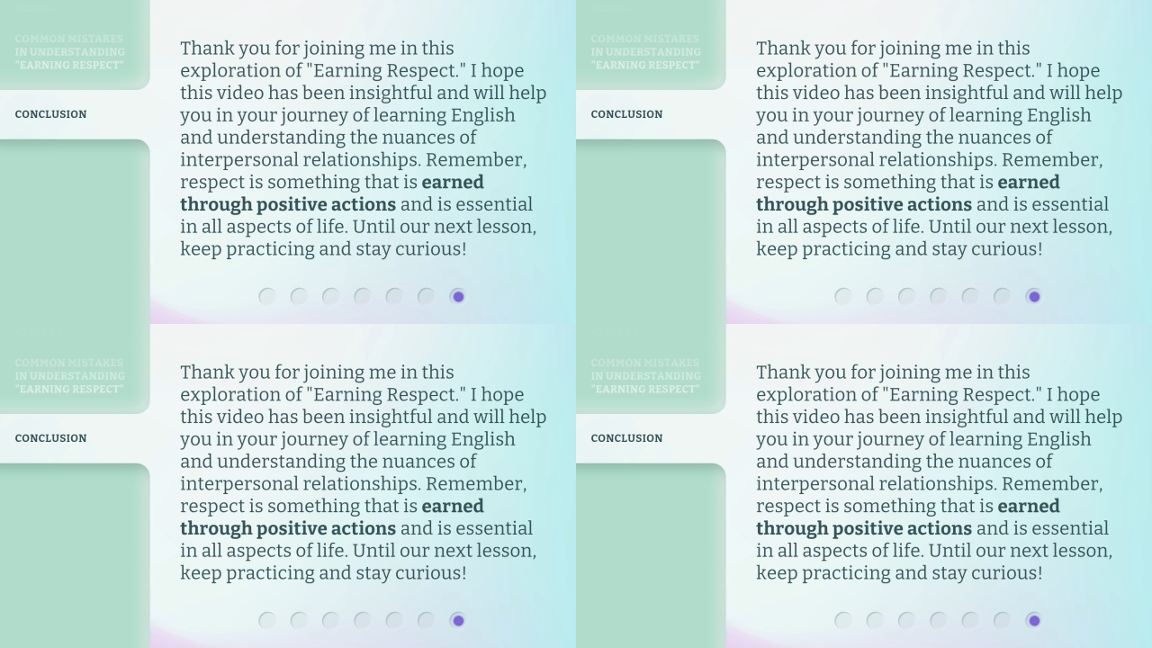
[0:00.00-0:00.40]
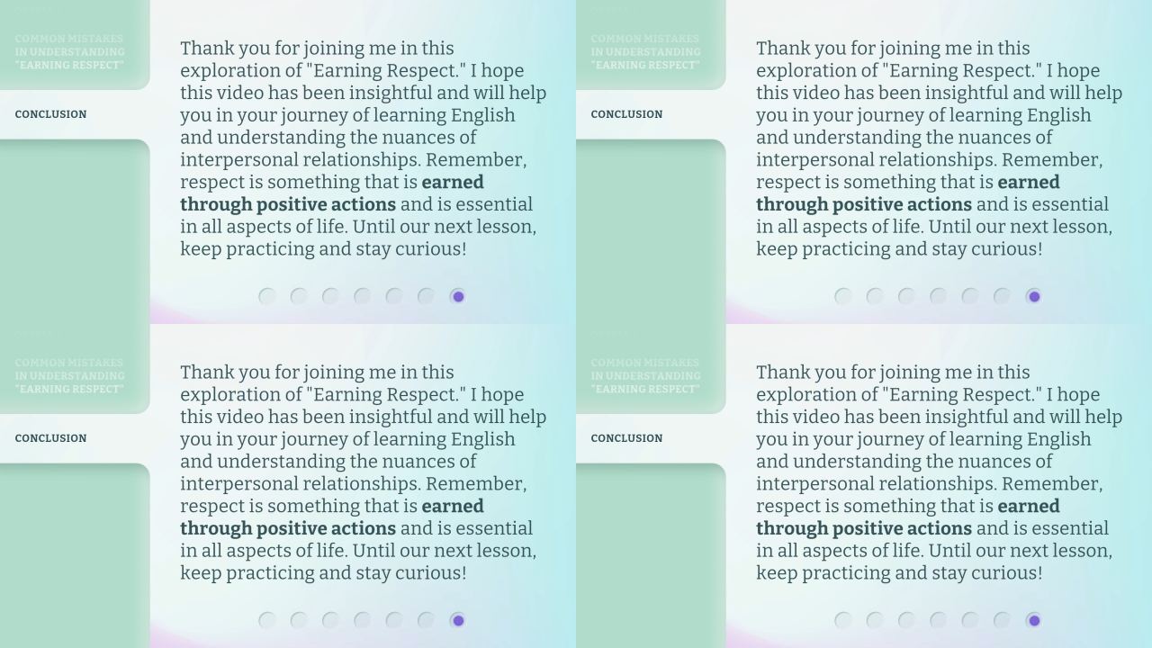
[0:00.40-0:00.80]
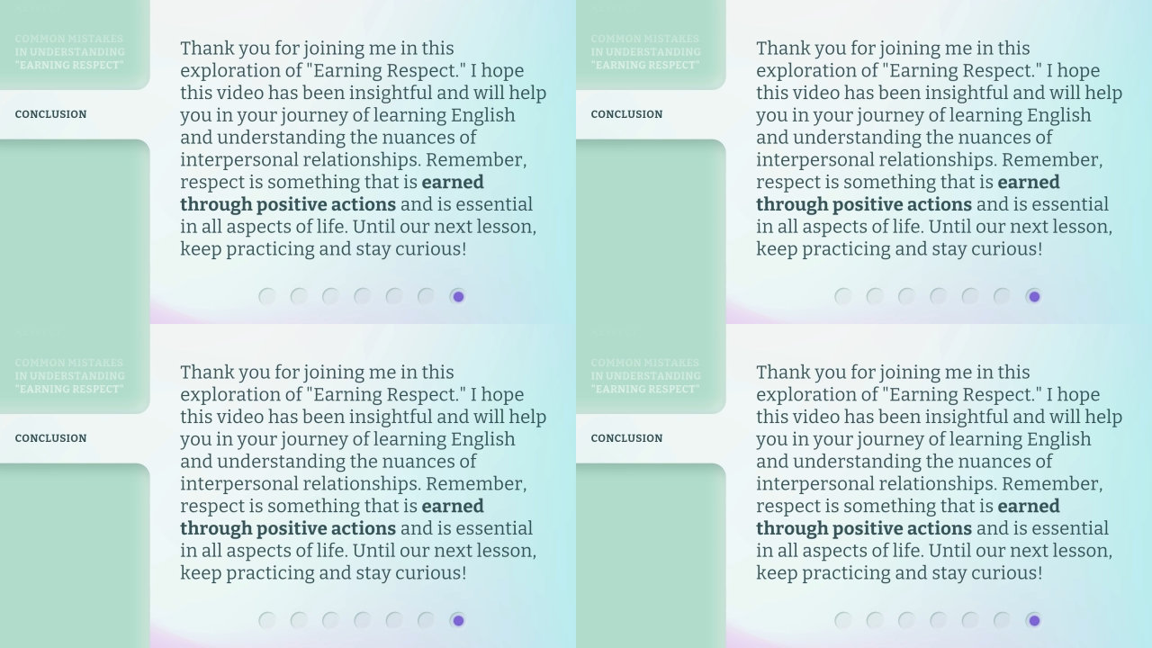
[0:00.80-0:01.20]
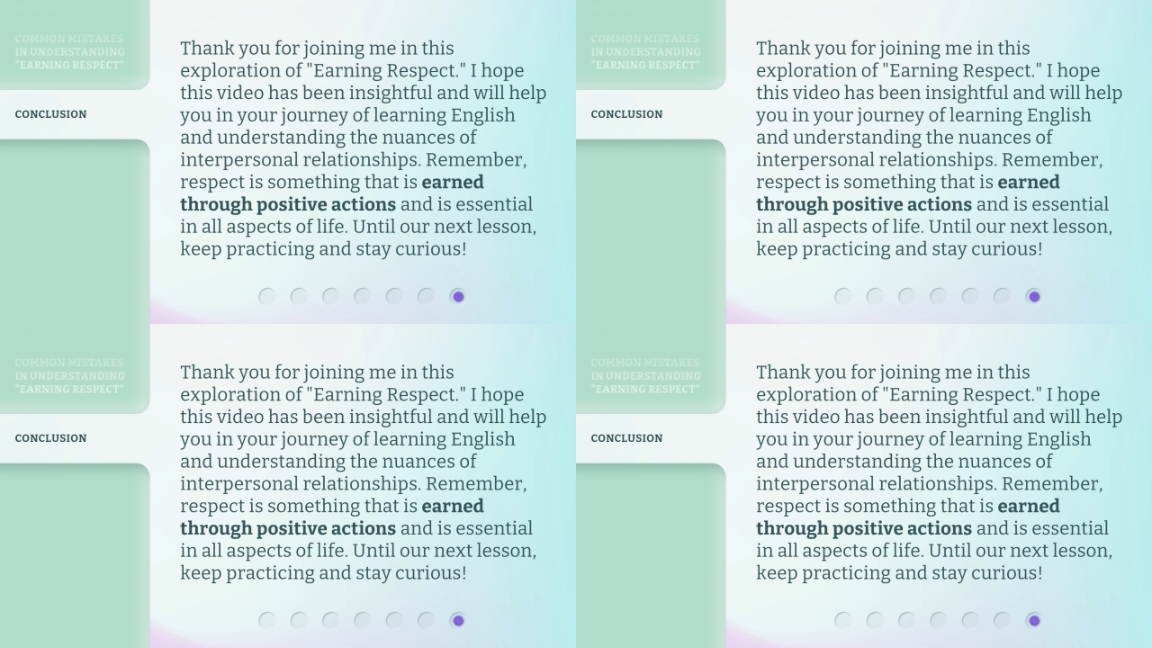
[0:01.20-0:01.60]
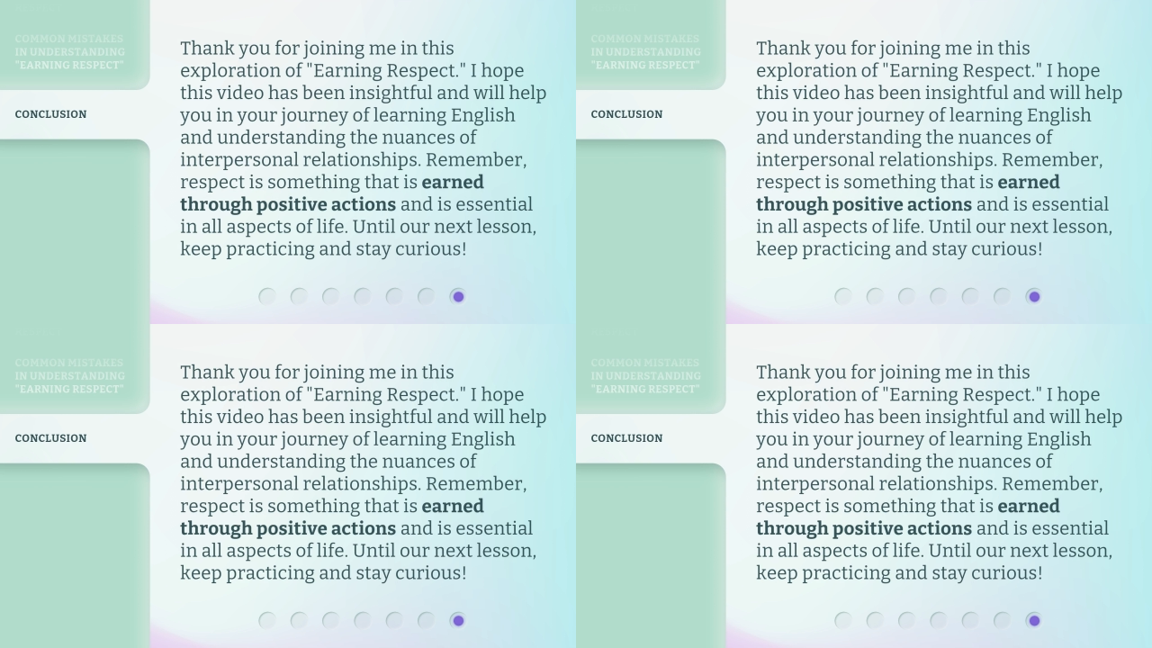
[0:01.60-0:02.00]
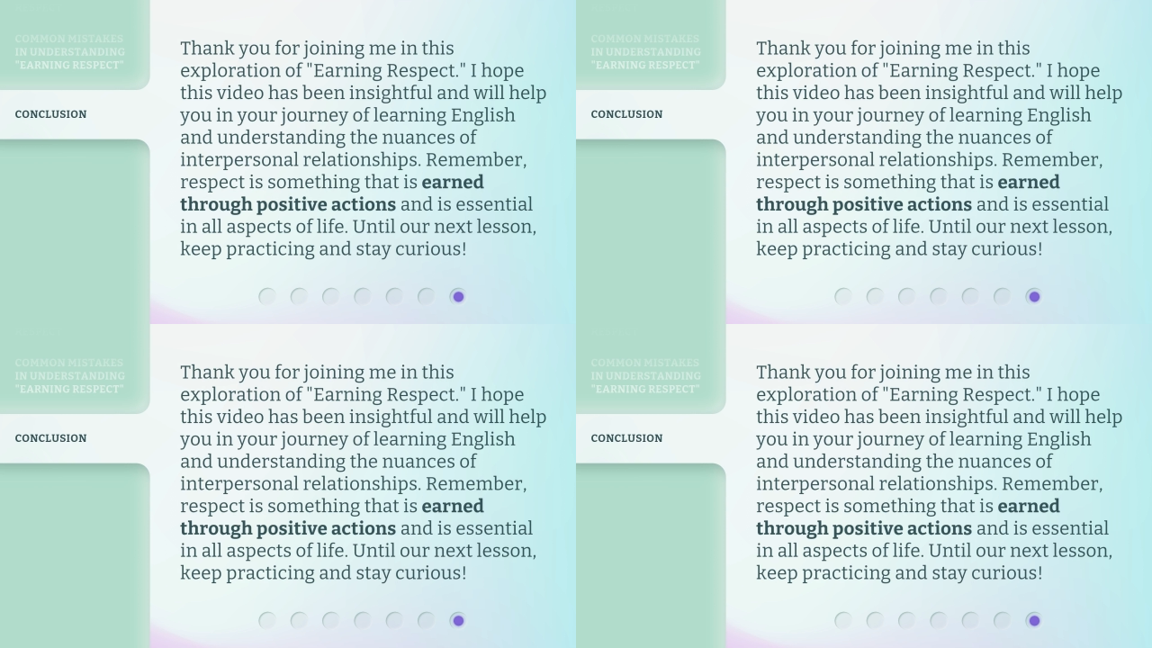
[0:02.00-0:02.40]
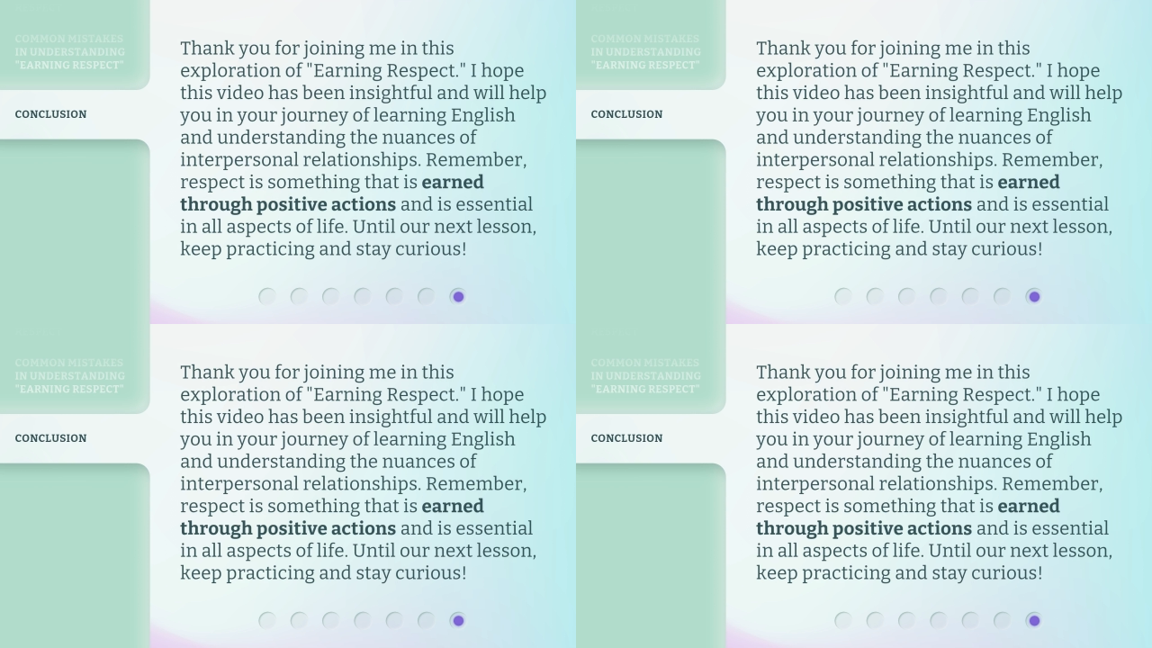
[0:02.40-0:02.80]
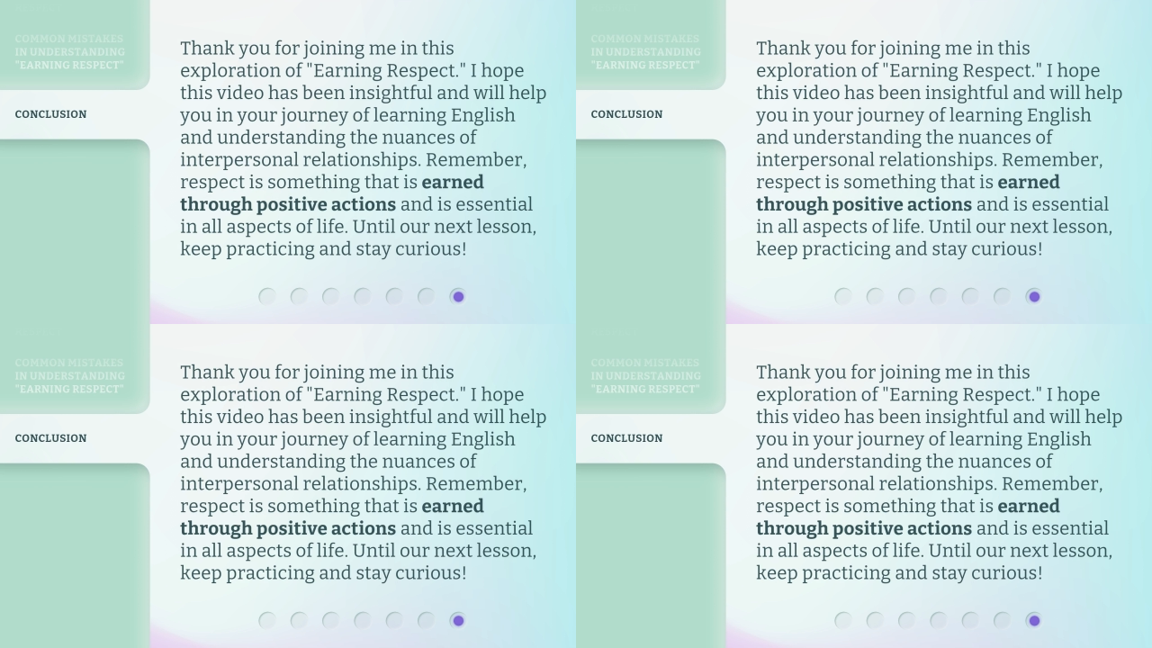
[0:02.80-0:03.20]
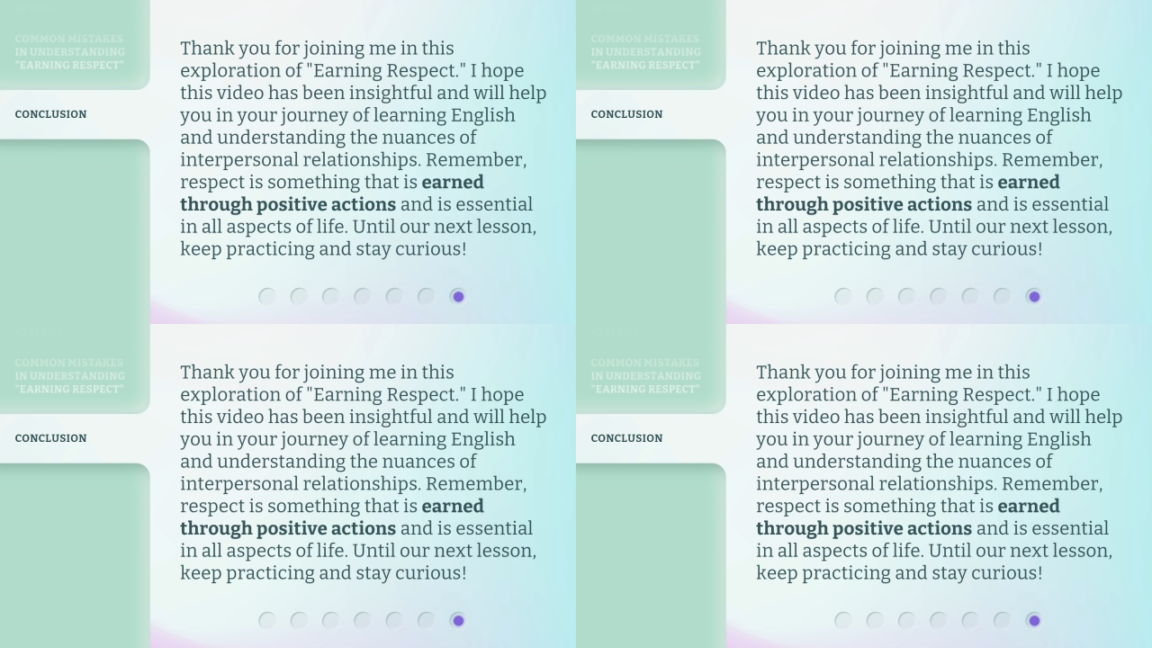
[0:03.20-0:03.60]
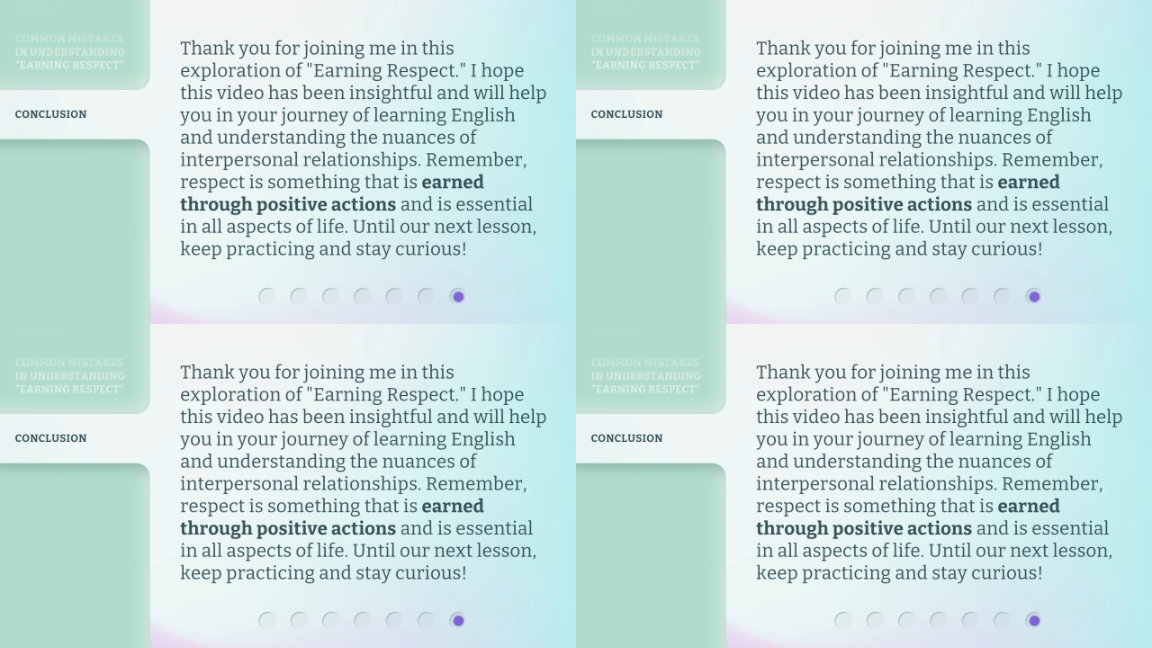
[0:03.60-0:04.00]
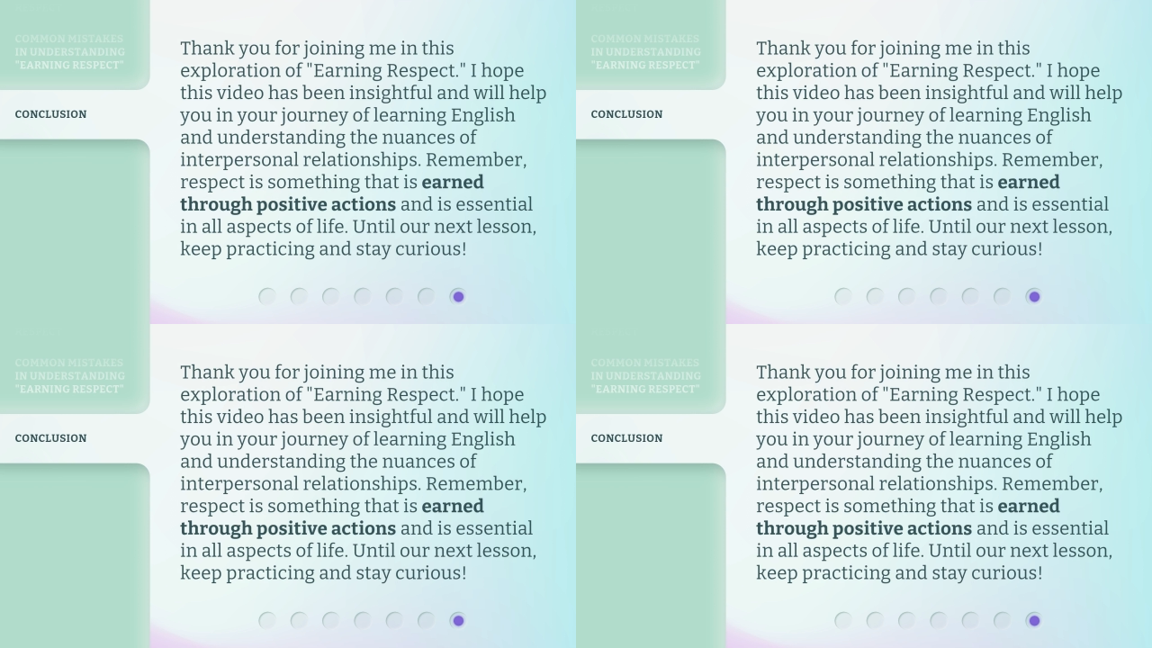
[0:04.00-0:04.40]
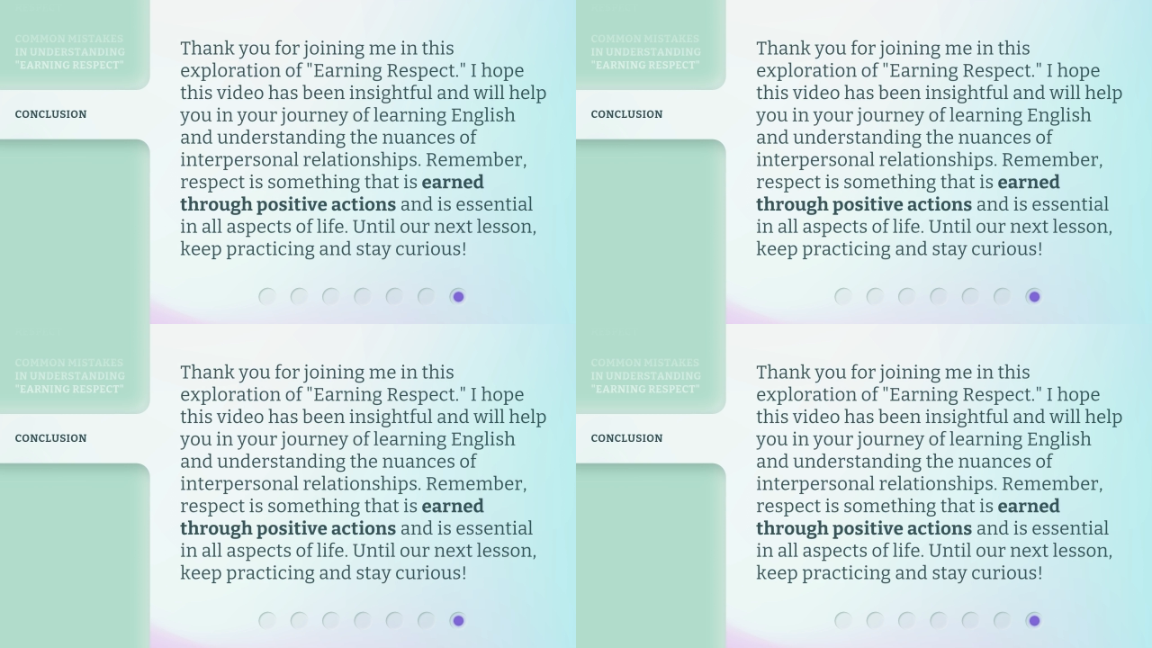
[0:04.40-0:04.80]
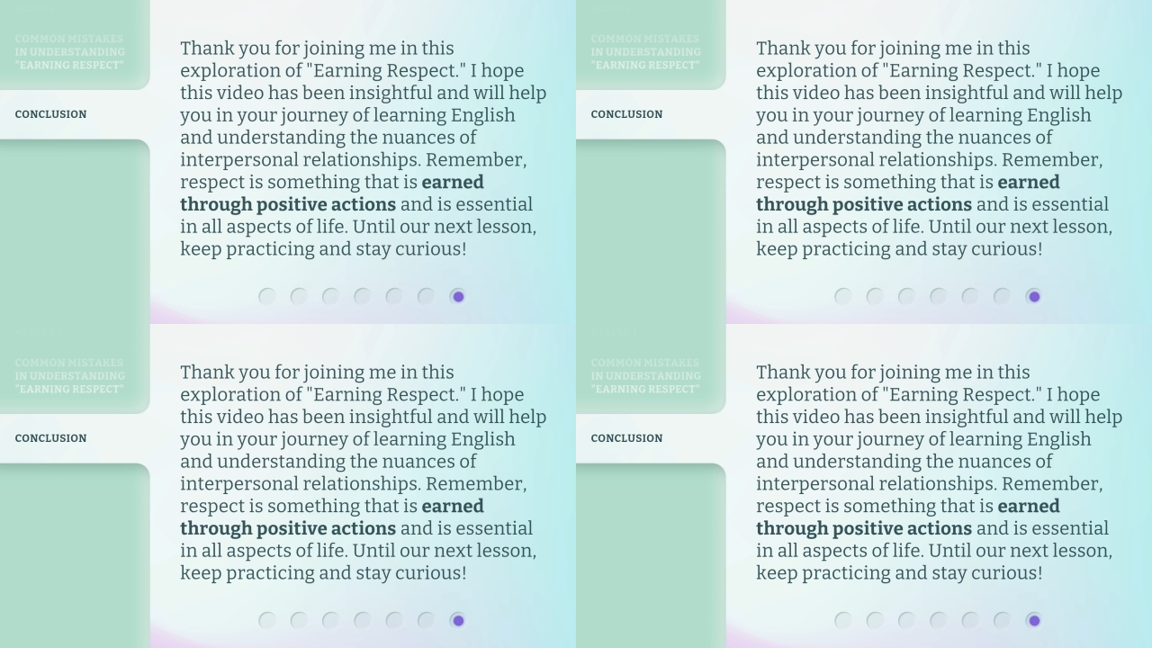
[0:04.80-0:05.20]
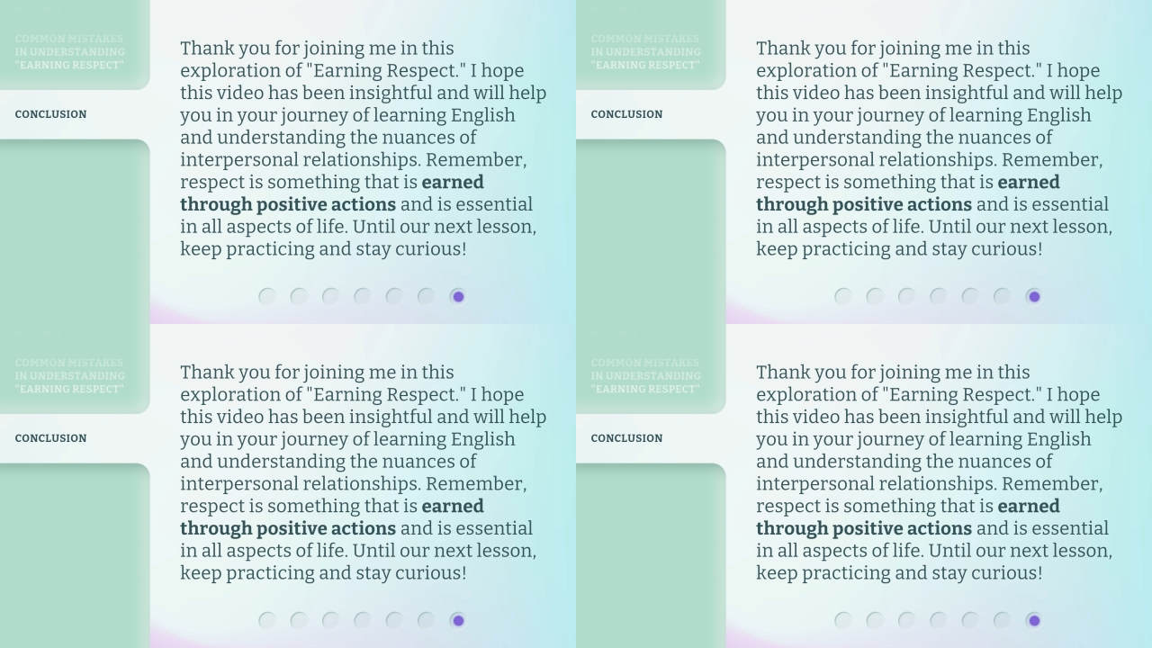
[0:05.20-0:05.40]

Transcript: Nobody's mouth can be seen.